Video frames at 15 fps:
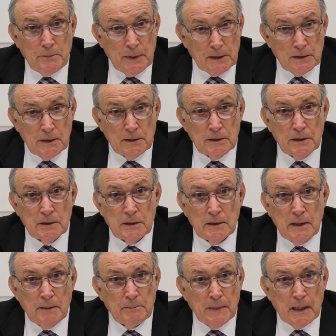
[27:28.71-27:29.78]
businesses,
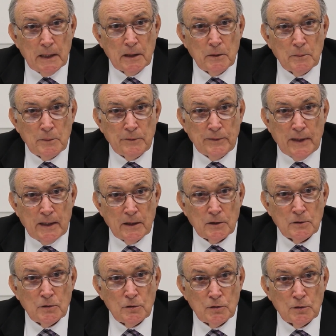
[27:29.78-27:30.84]
and medical
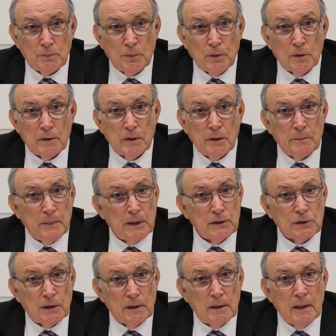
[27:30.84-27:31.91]
providers who support the
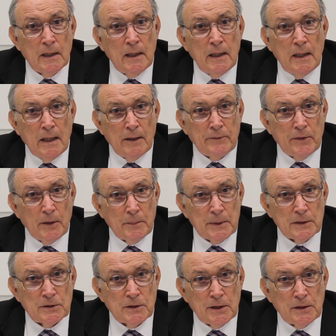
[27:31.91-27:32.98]
mission of
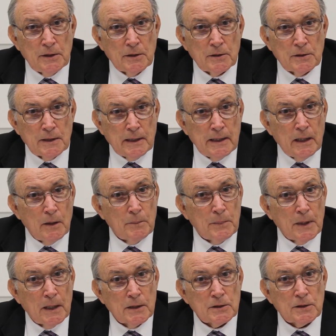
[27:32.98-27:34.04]
helping seniors that
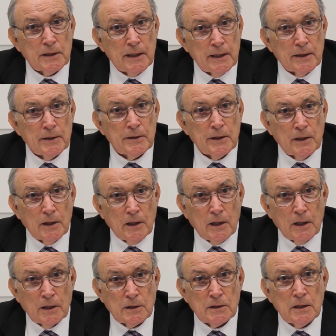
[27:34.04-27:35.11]
help us carry the
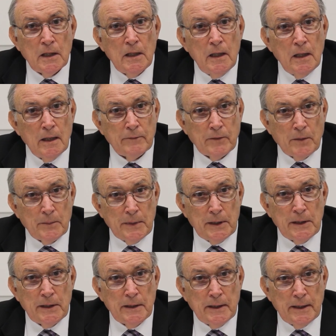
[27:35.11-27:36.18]
cost of our
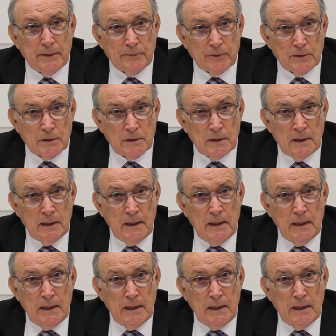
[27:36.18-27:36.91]
media efforts.